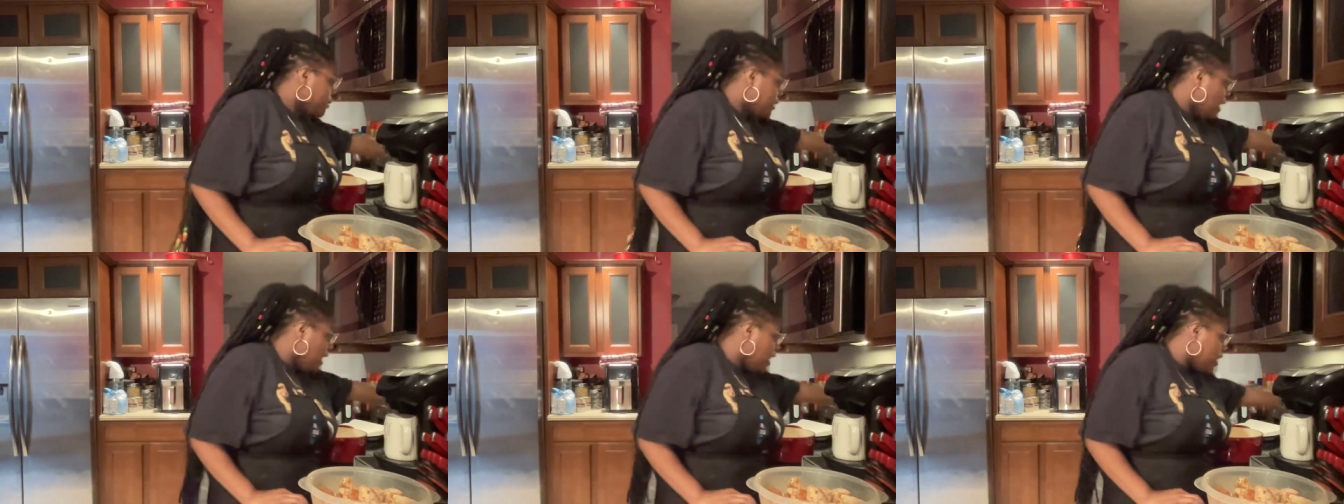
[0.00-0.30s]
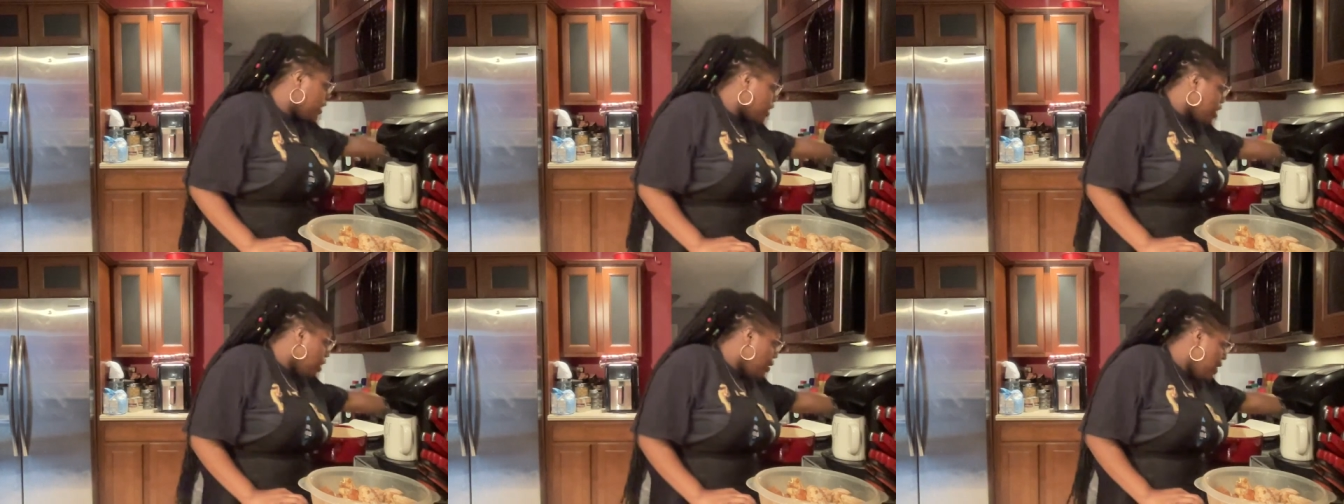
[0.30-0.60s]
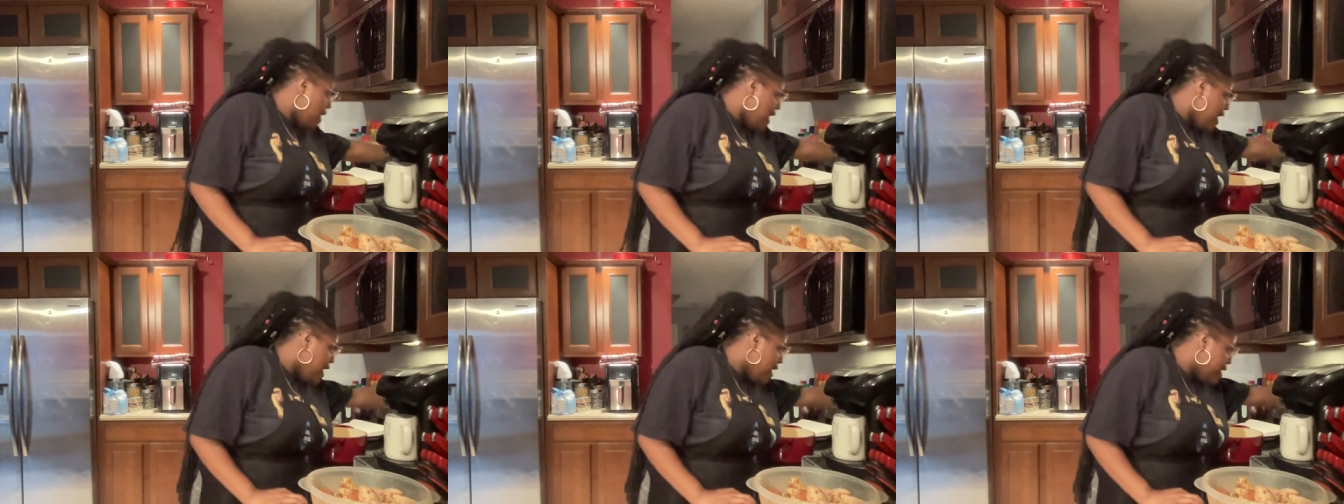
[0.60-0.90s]
I'm going to go
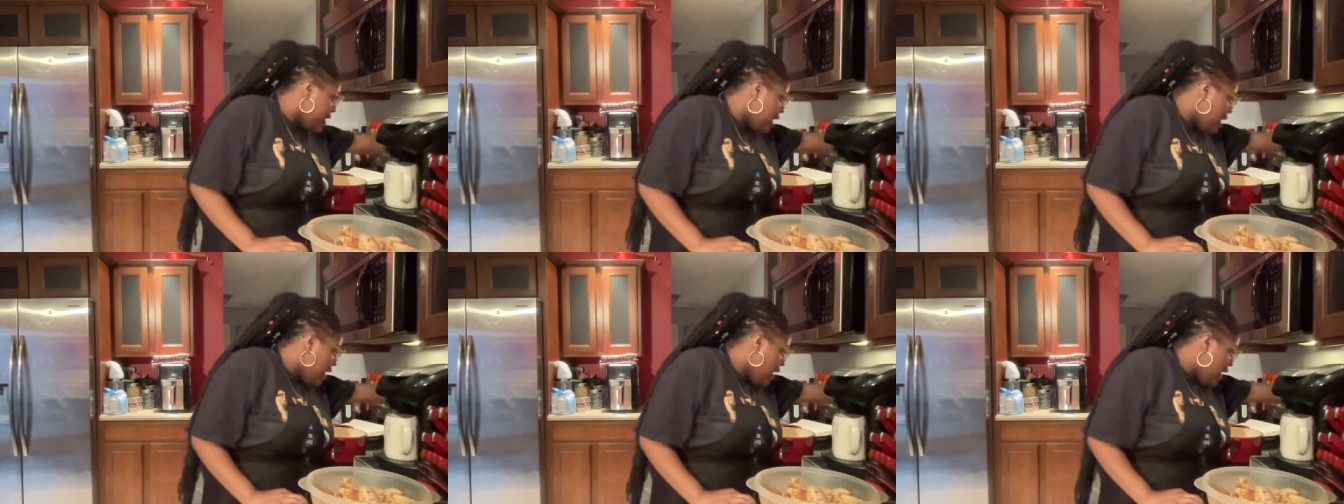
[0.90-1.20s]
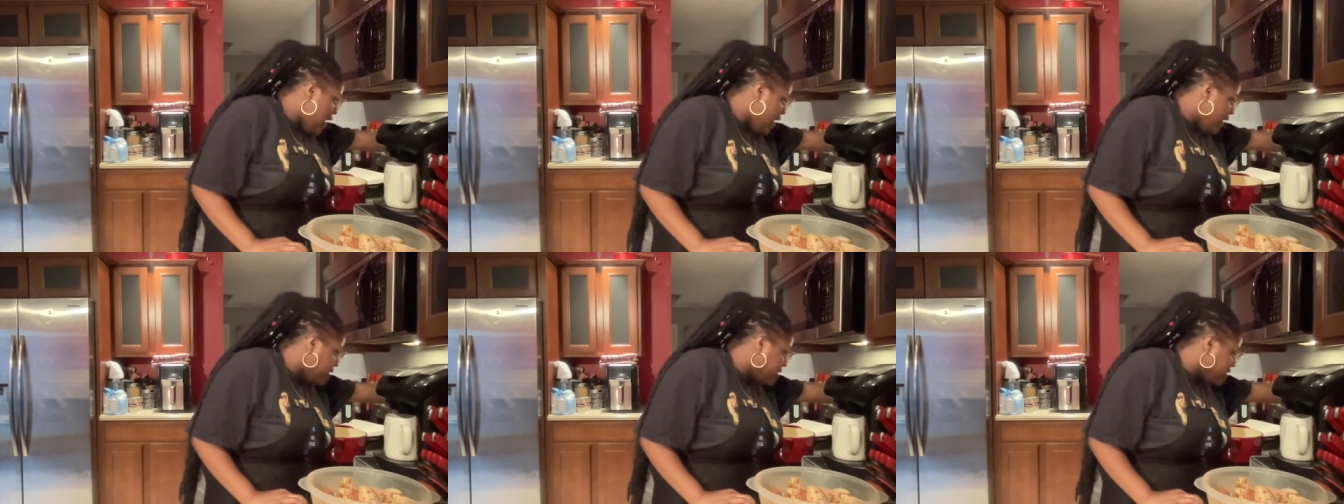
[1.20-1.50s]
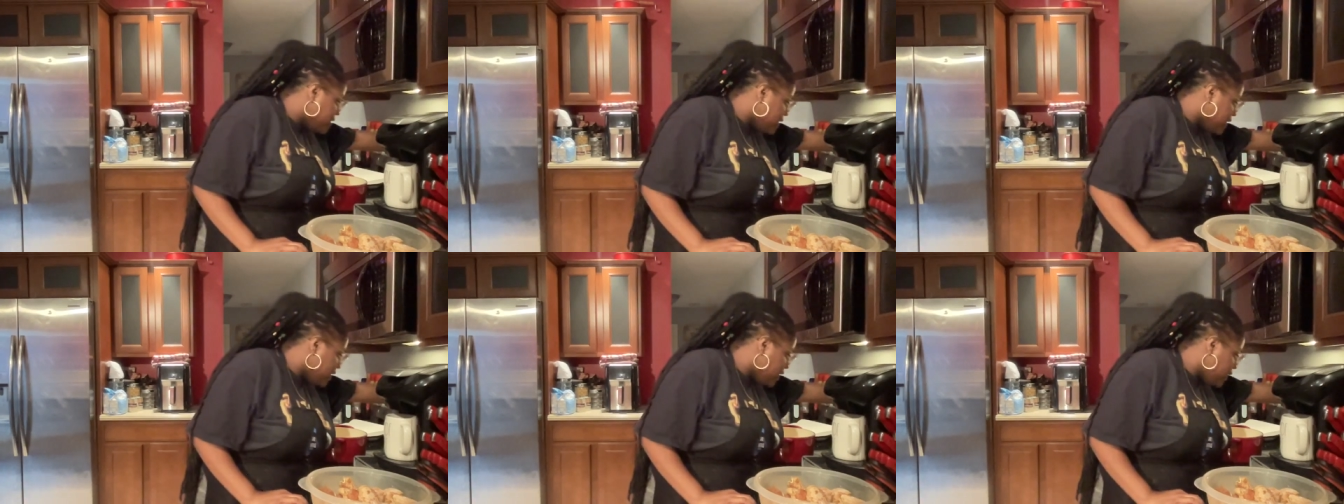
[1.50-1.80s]
ahead and
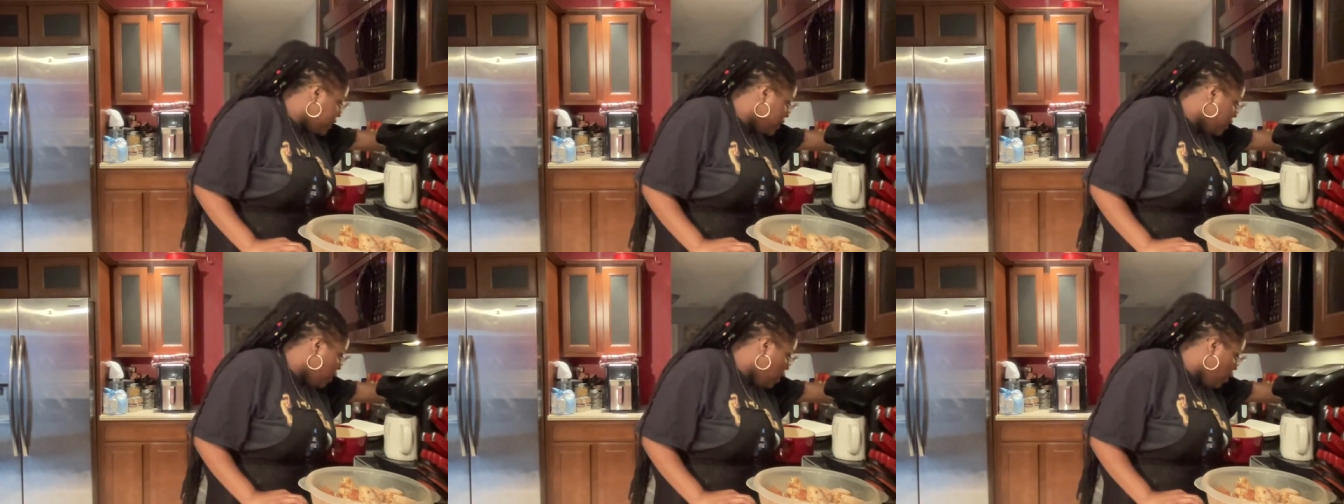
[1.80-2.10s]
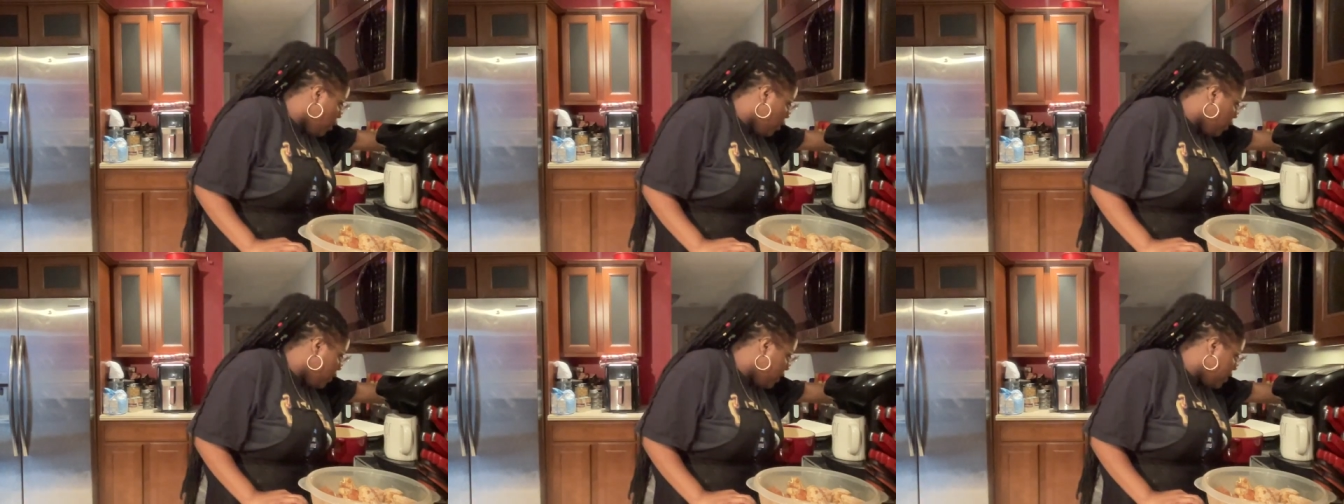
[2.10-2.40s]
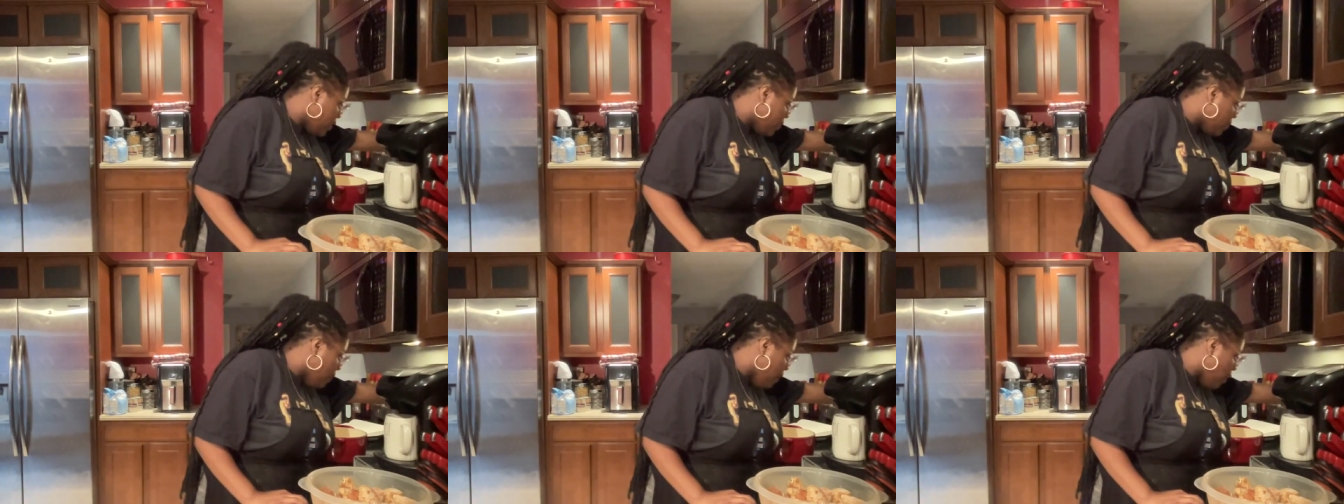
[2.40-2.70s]
turn on
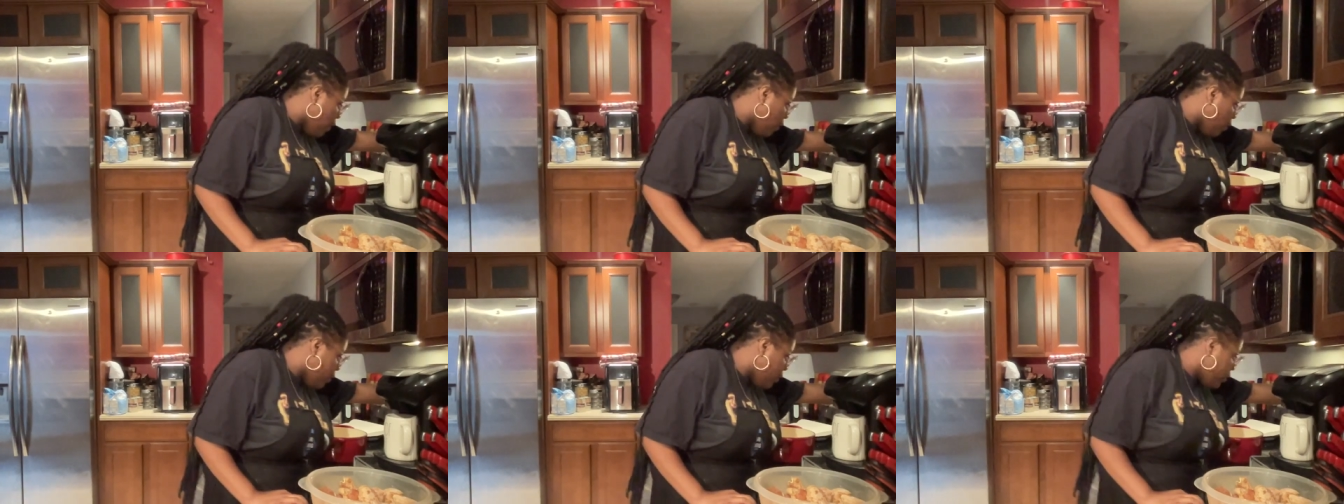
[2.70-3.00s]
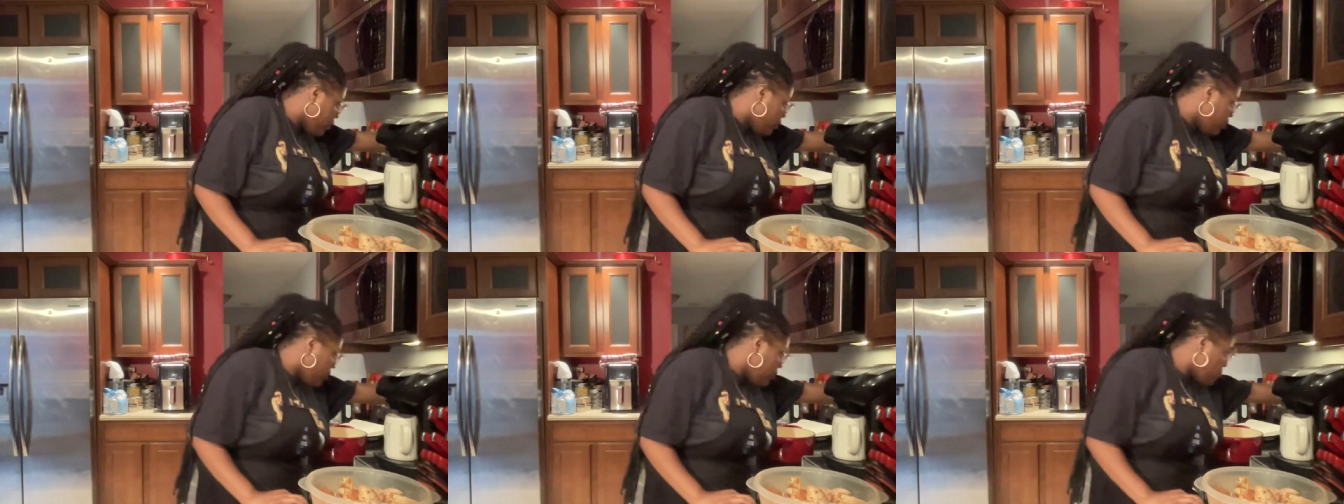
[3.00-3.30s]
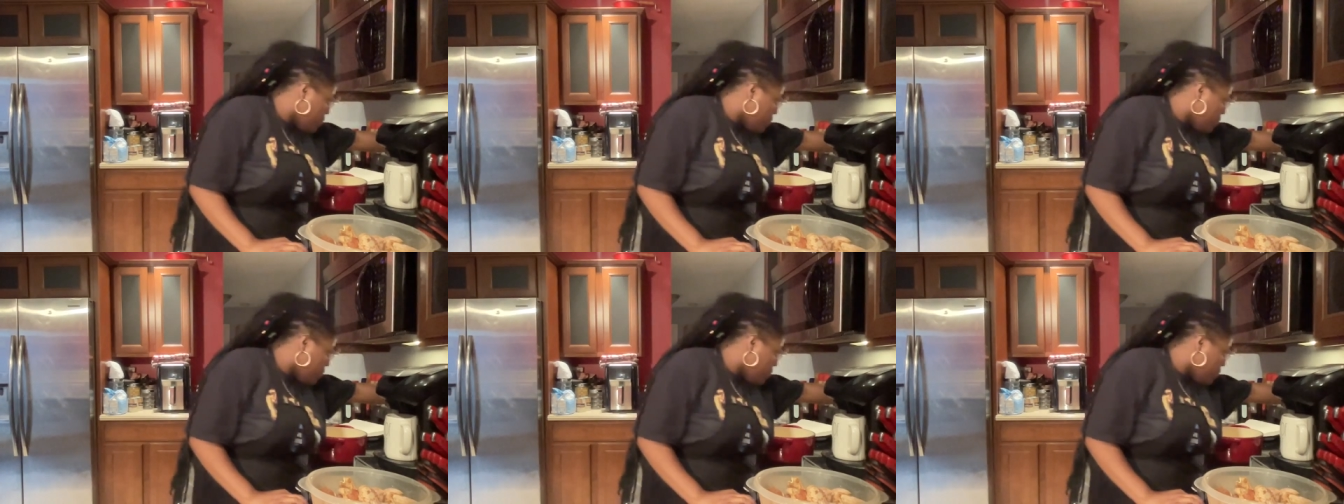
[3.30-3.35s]
my oil